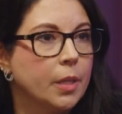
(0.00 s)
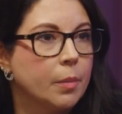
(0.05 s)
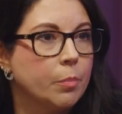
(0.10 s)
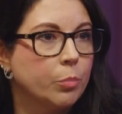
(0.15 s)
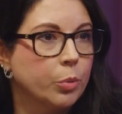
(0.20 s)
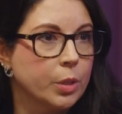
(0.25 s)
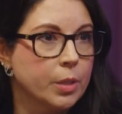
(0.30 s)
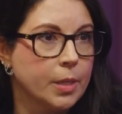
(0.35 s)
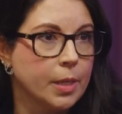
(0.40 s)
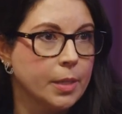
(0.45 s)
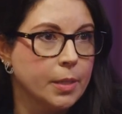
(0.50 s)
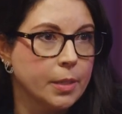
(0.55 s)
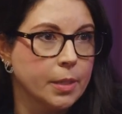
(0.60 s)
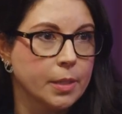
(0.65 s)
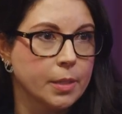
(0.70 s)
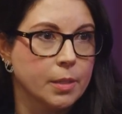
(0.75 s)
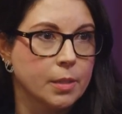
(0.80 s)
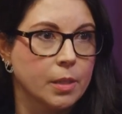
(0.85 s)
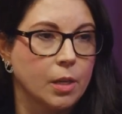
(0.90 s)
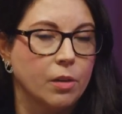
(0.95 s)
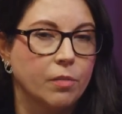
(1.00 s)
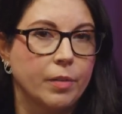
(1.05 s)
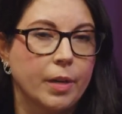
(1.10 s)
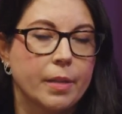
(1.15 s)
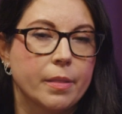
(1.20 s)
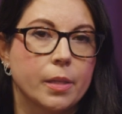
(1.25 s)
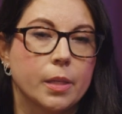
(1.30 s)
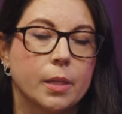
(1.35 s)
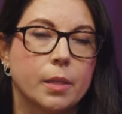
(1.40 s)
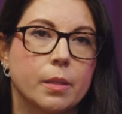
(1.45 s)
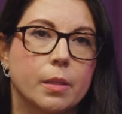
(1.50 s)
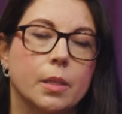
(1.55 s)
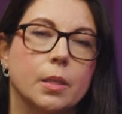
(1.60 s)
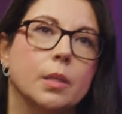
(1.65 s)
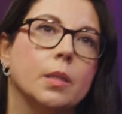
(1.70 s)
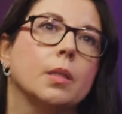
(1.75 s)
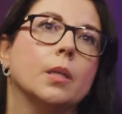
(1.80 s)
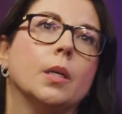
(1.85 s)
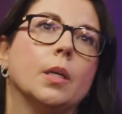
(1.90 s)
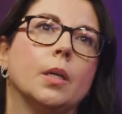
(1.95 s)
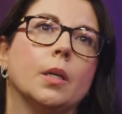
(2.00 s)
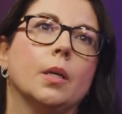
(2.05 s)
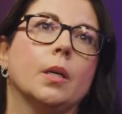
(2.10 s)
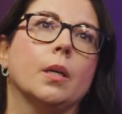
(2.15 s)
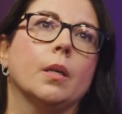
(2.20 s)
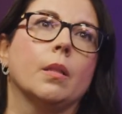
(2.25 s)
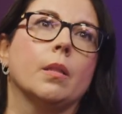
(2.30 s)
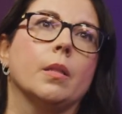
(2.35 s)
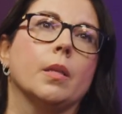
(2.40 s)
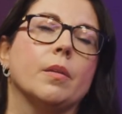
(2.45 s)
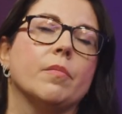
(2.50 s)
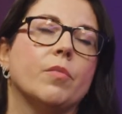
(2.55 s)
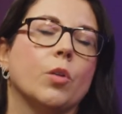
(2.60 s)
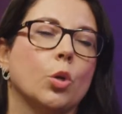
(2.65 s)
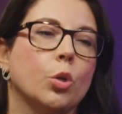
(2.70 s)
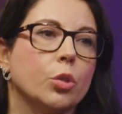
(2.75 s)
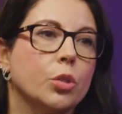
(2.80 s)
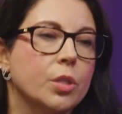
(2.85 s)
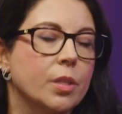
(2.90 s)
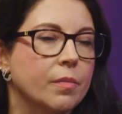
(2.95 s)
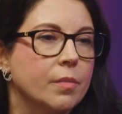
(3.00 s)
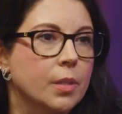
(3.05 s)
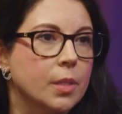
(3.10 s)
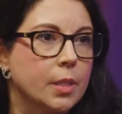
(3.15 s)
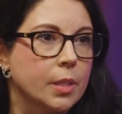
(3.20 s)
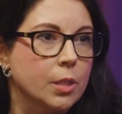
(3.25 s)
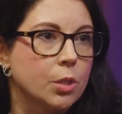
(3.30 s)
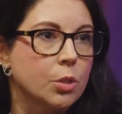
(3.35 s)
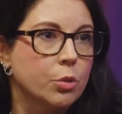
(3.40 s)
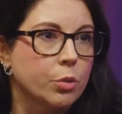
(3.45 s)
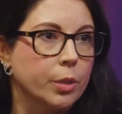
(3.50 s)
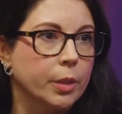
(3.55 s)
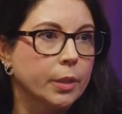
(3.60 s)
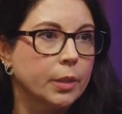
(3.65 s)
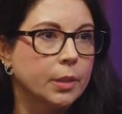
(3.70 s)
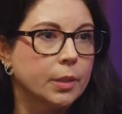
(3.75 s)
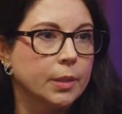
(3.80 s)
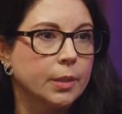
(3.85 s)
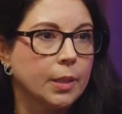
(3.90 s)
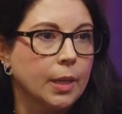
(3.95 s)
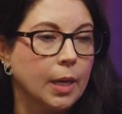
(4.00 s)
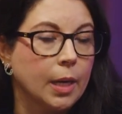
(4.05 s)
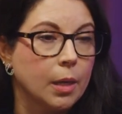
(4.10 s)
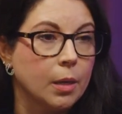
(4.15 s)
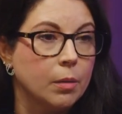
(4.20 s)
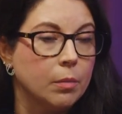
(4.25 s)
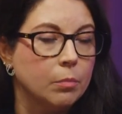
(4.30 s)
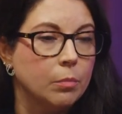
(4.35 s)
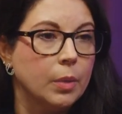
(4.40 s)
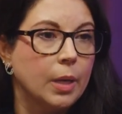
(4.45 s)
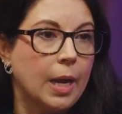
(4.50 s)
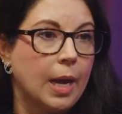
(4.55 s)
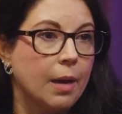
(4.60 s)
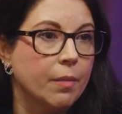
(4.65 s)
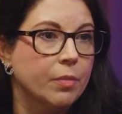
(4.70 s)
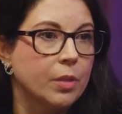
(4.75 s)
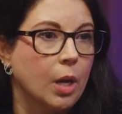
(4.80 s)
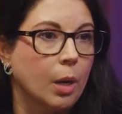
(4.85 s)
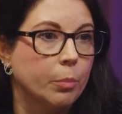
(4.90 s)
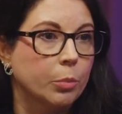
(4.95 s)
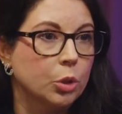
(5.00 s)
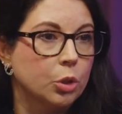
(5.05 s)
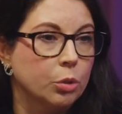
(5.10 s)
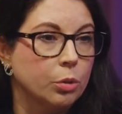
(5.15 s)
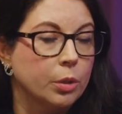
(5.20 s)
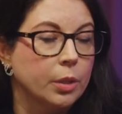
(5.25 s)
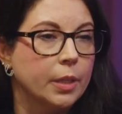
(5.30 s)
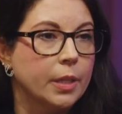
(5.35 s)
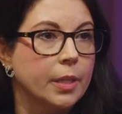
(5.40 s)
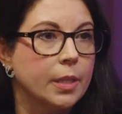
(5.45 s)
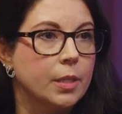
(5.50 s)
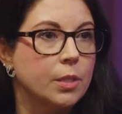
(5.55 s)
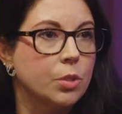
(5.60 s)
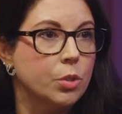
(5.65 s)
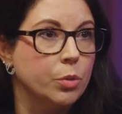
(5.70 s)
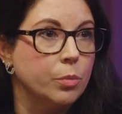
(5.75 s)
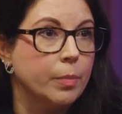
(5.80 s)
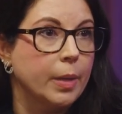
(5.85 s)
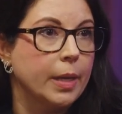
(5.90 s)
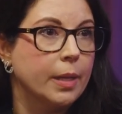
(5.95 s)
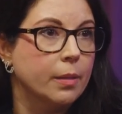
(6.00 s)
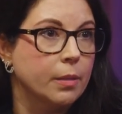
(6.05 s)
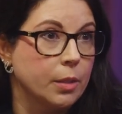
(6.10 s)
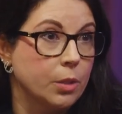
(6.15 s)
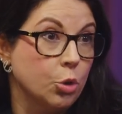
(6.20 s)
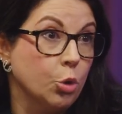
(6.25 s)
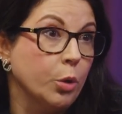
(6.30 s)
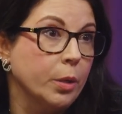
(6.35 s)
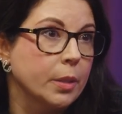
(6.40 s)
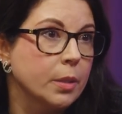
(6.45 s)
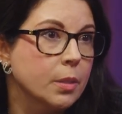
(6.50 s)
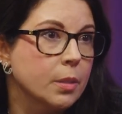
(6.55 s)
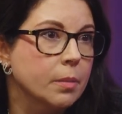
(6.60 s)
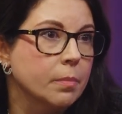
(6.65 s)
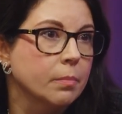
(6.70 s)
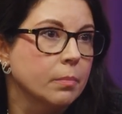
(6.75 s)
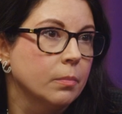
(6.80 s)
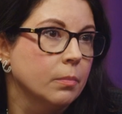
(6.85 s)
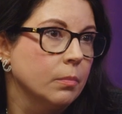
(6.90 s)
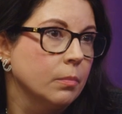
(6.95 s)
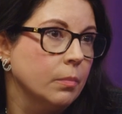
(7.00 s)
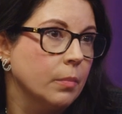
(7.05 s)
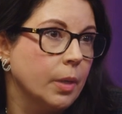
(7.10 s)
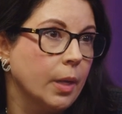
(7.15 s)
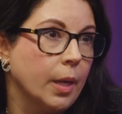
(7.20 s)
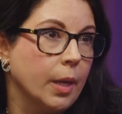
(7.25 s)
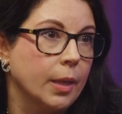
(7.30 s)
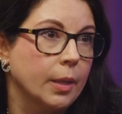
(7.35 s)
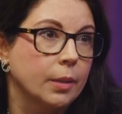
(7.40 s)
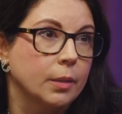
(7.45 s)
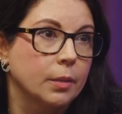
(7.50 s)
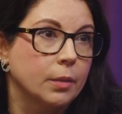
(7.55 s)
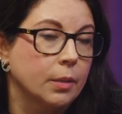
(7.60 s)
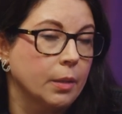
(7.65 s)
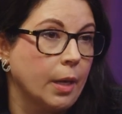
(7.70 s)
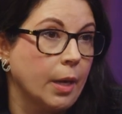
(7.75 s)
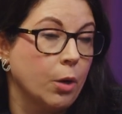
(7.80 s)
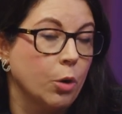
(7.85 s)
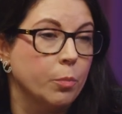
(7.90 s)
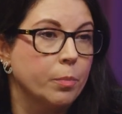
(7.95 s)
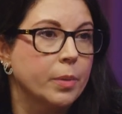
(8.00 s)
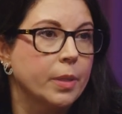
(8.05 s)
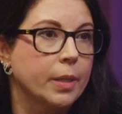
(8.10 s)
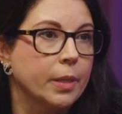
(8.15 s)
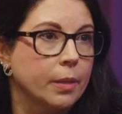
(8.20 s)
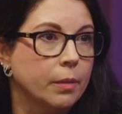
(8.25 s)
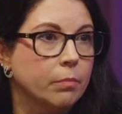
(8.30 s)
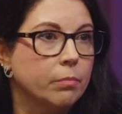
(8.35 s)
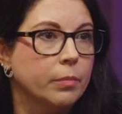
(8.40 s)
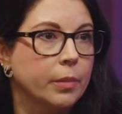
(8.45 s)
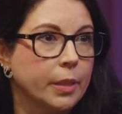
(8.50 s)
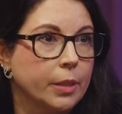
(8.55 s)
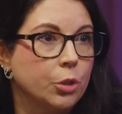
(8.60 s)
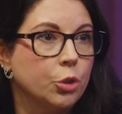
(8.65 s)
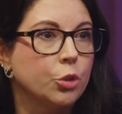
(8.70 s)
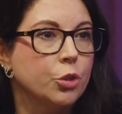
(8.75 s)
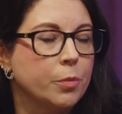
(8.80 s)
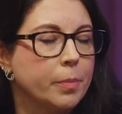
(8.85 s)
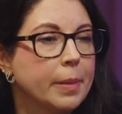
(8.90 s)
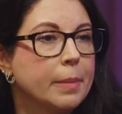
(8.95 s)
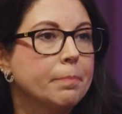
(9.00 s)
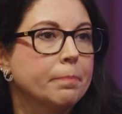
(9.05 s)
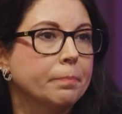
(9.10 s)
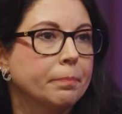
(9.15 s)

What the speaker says: presented itself. I think the voters of the district have the opportunity to make the choice, and I hope they choose me.